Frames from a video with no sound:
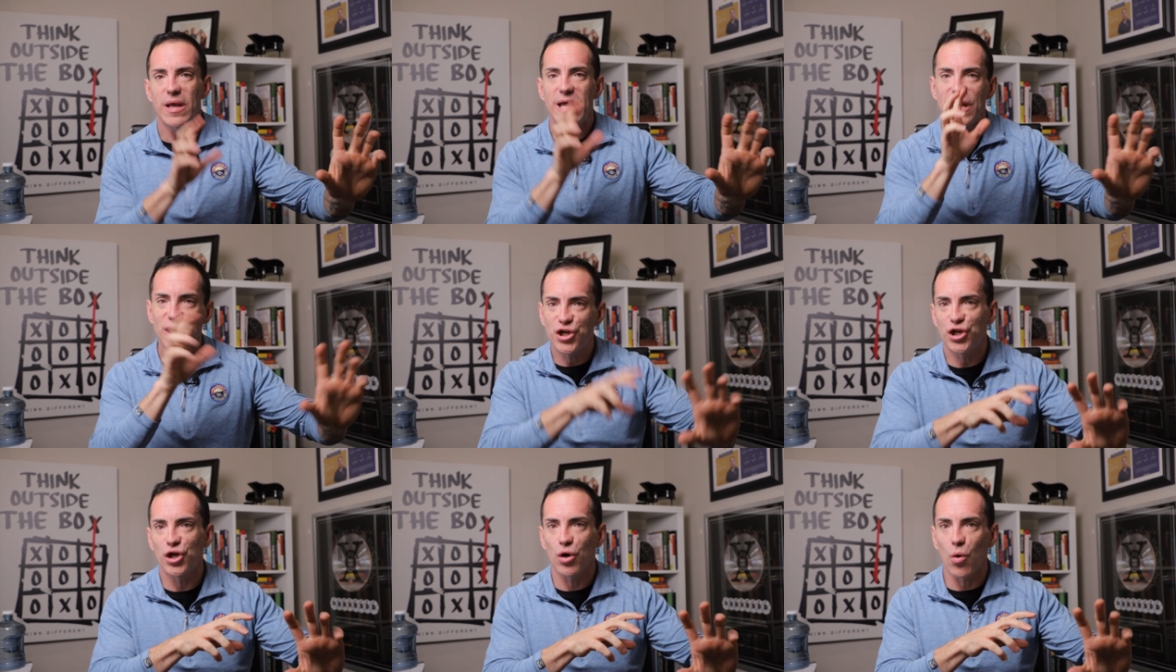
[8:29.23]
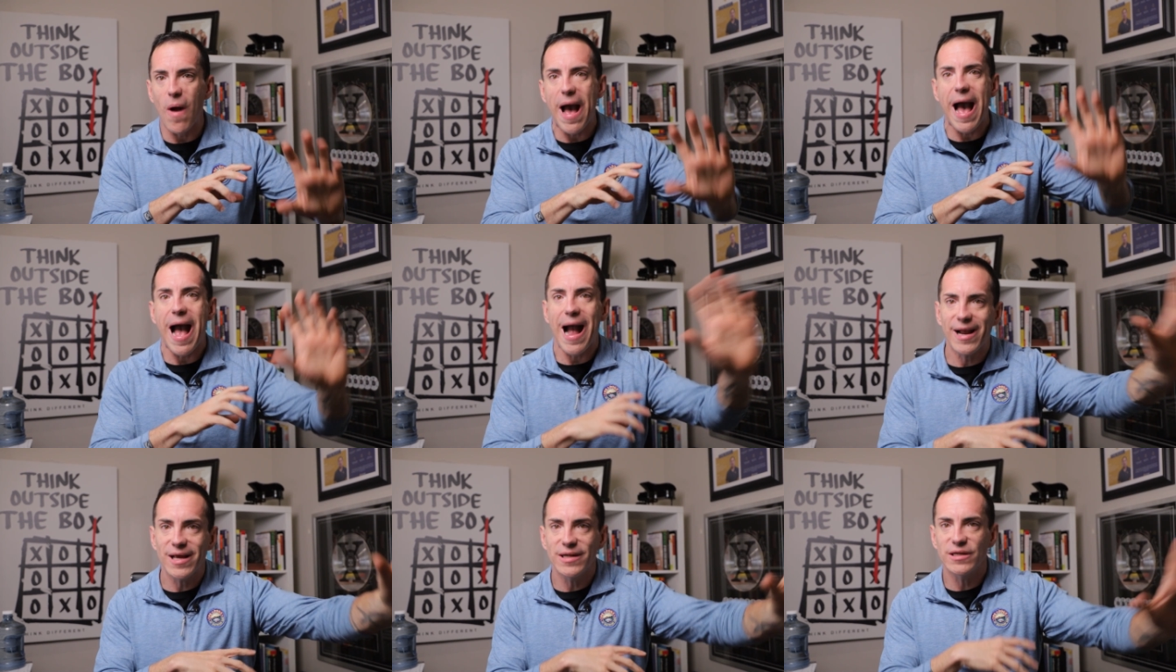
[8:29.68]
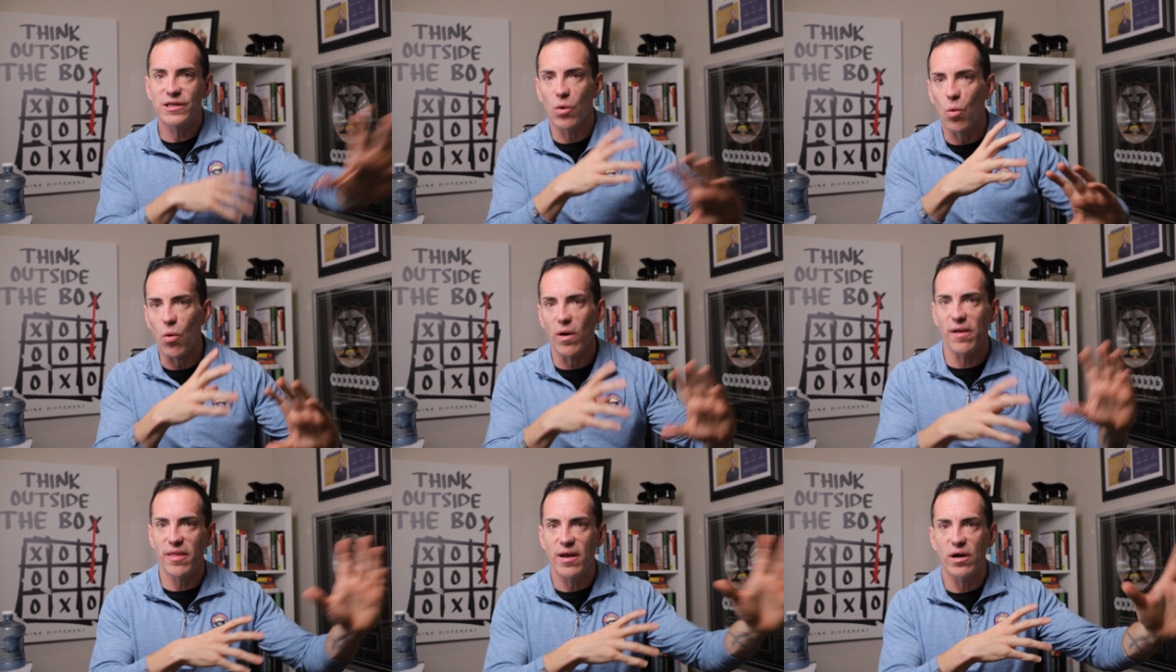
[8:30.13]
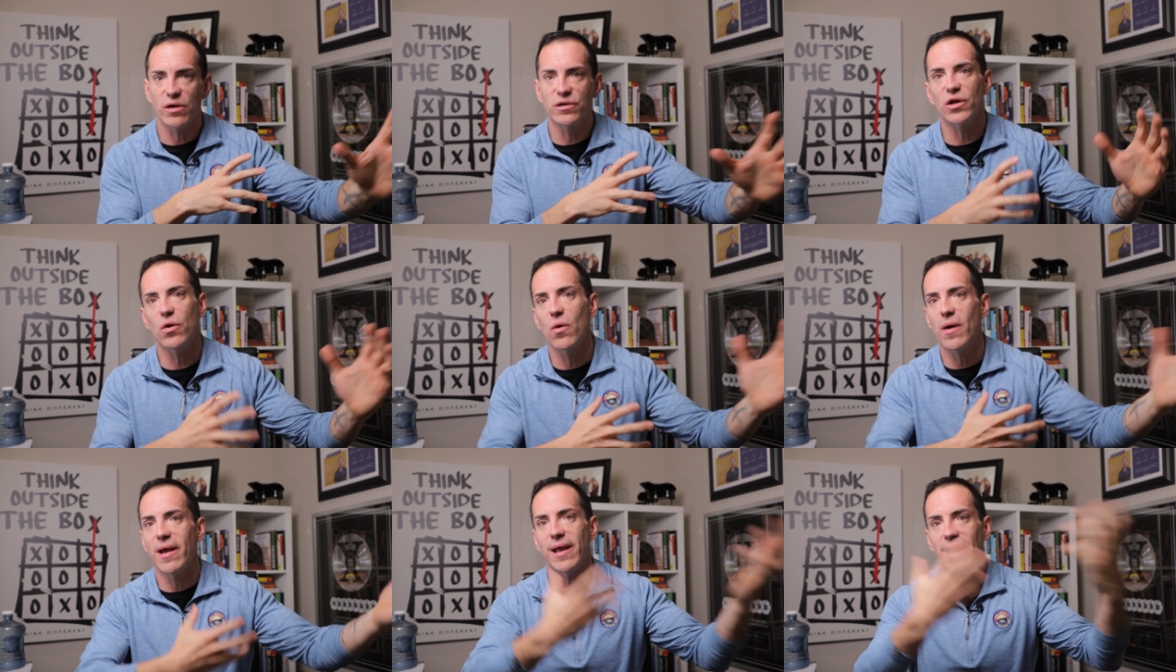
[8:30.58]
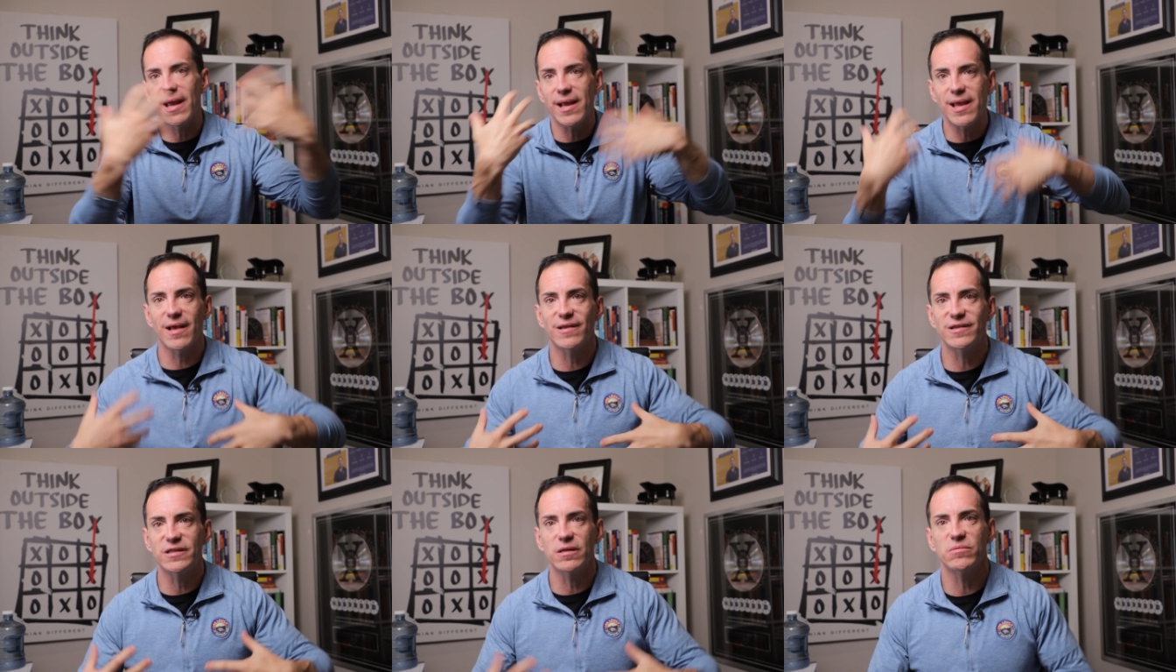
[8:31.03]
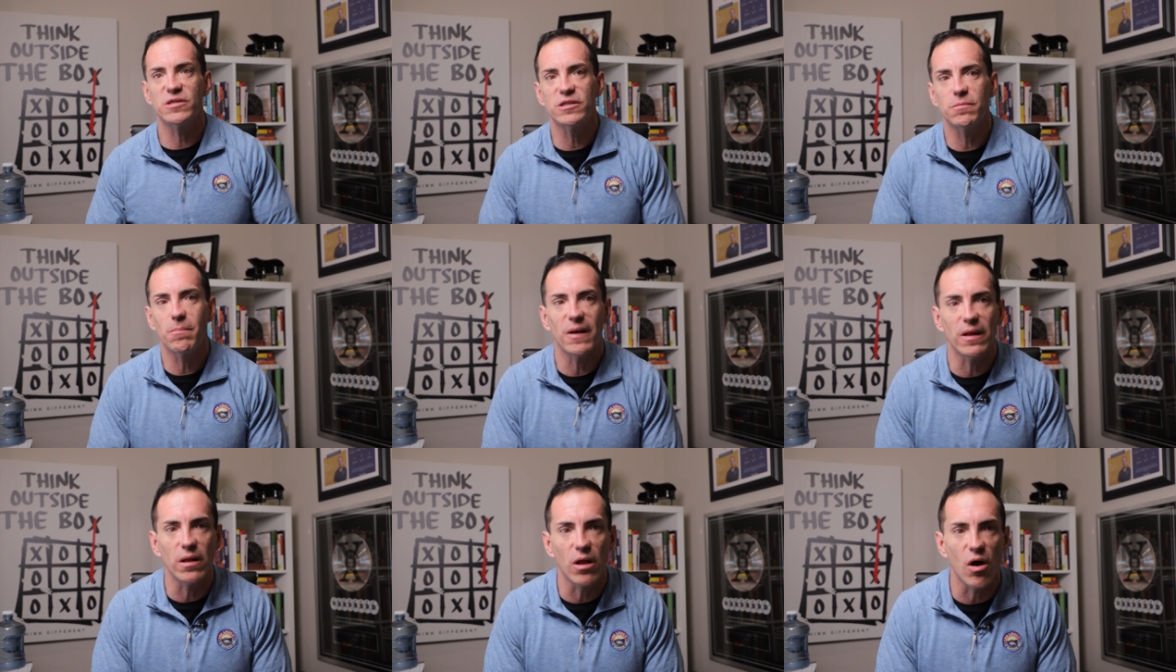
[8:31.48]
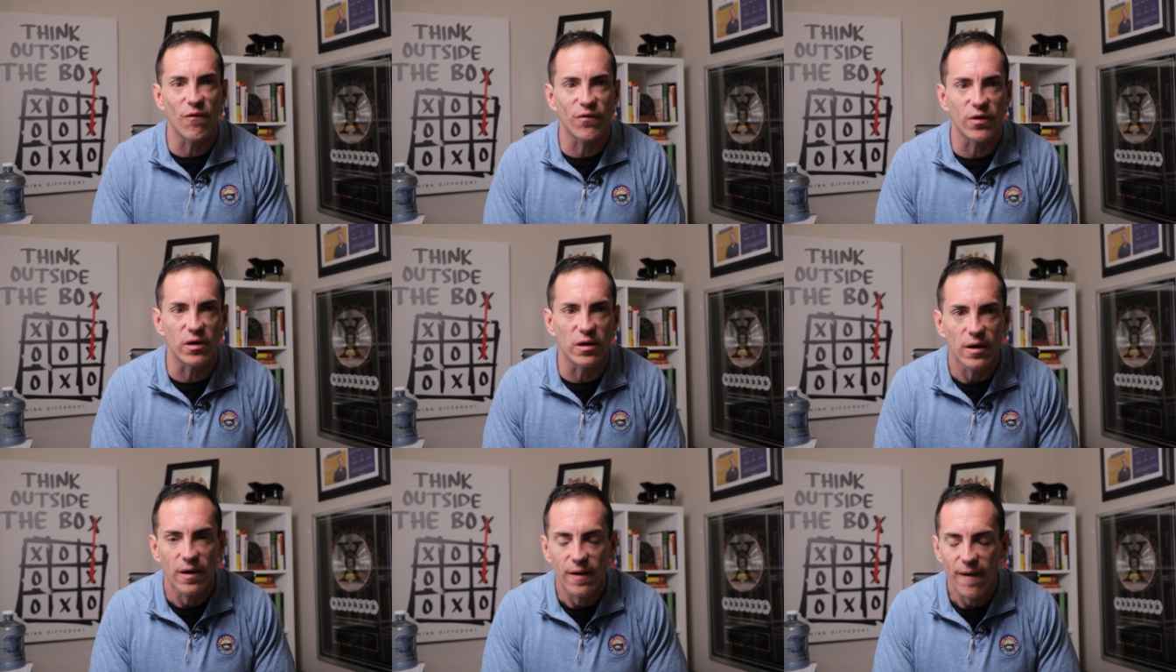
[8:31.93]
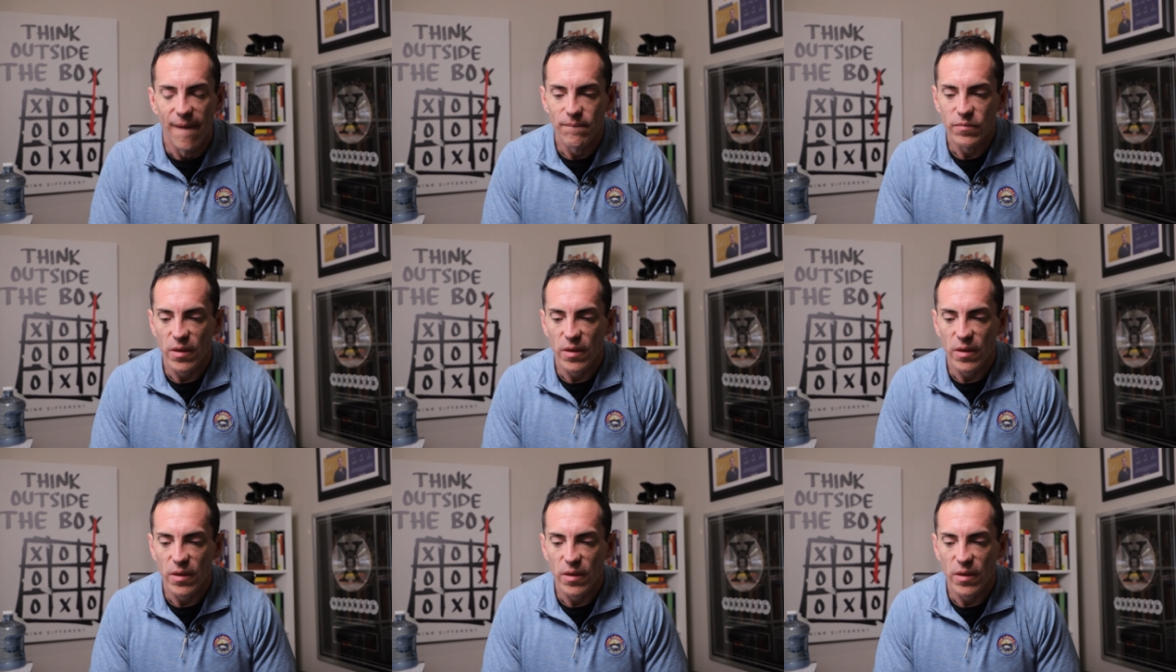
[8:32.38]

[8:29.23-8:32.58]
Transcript: hitch your wagon to what they're doing and get some spillover,